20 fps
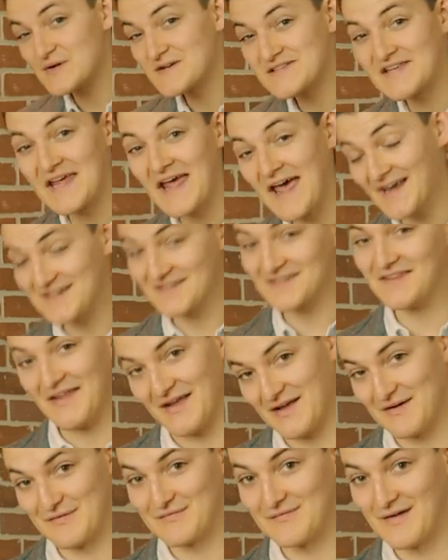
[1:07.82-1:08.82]
protect
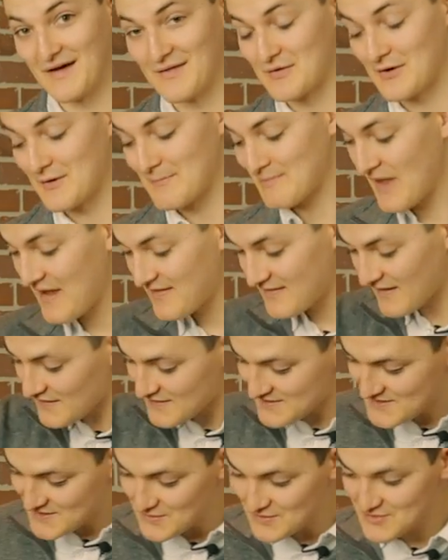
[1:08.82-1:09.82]
like a feather. The
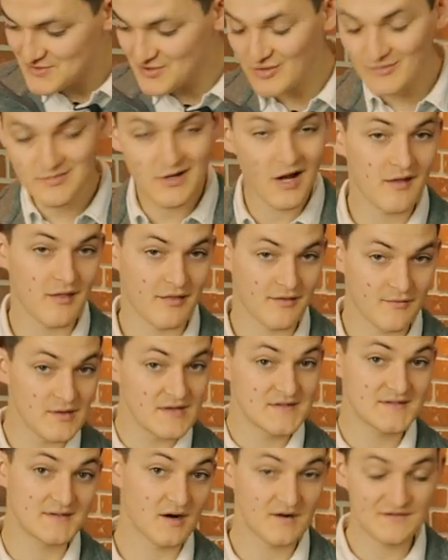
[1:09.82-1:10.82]
LS2 strobe got
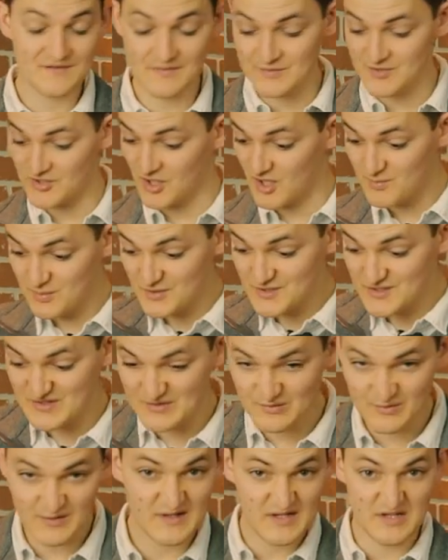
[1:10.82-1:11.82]
3 stars from Sharp, which
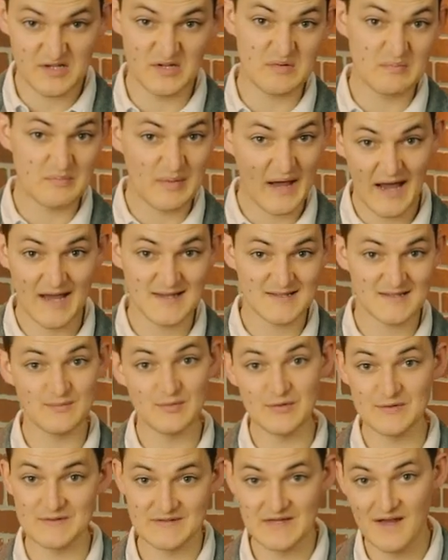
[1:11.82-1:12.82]
is a really good
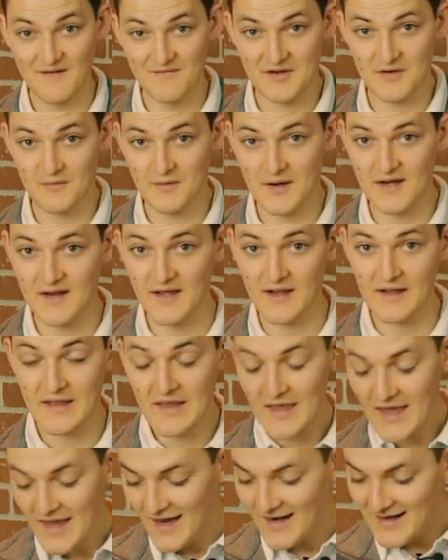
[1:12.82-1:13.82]
passable safety rating.
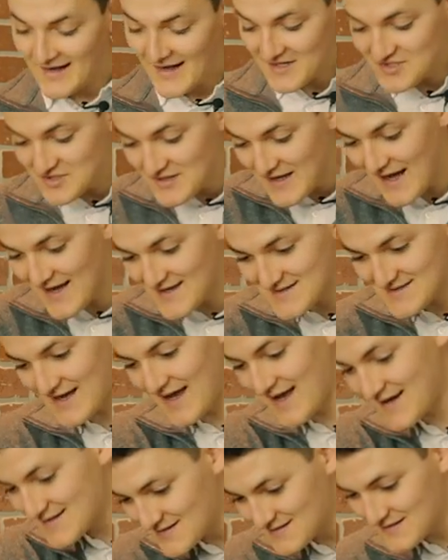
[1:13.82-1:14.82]
And it actually has
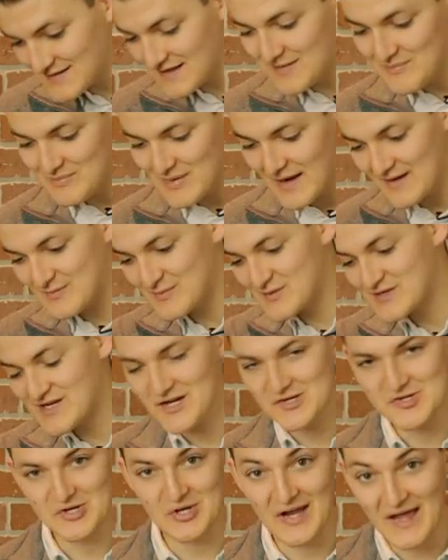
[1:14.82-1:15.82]
excellent impact
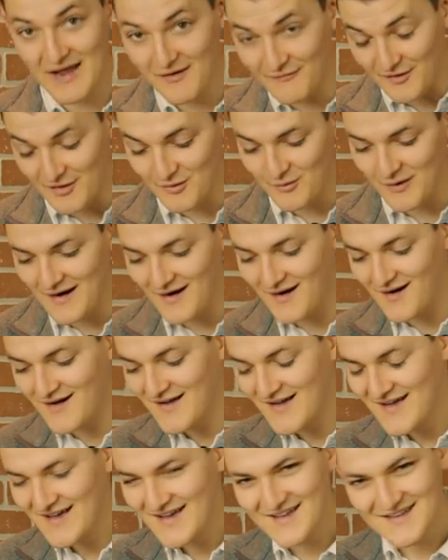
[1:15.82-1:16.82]
protection
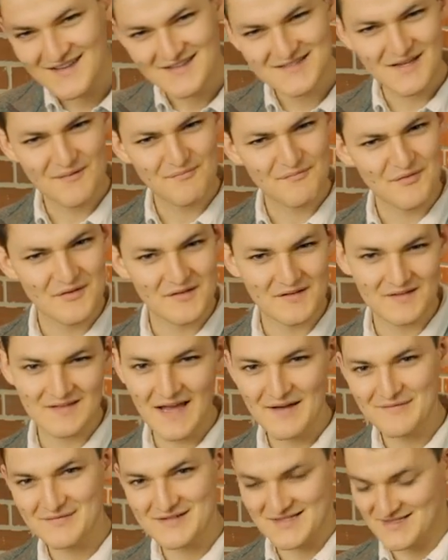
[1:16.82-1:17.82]
everywhere, except for the
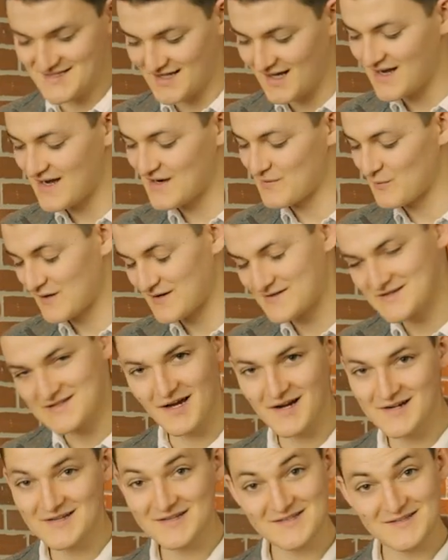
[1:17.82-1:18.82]
left side, where it
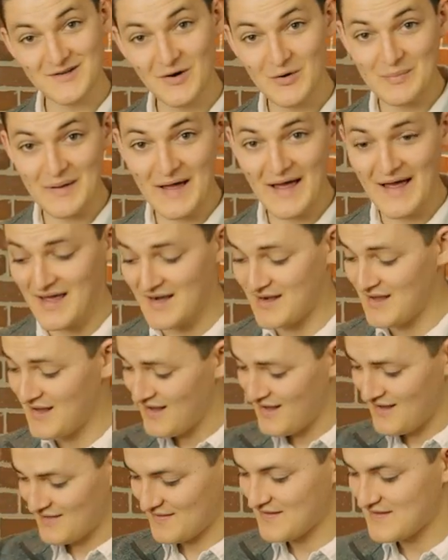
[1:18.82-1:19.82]
sucked so bad
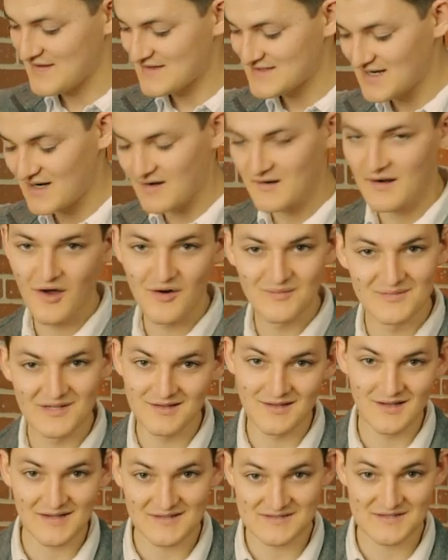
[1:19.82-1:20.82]
that the entire
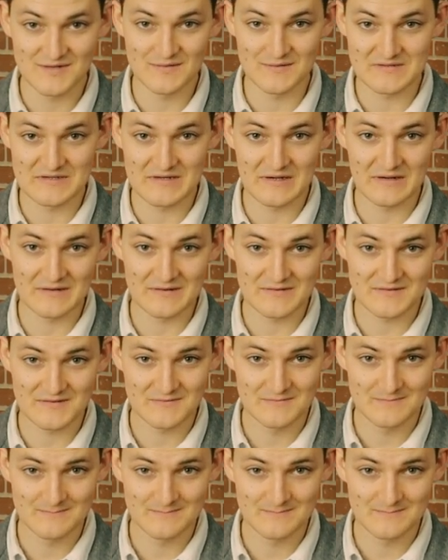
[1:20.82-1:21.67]
helmet lost 2 stars.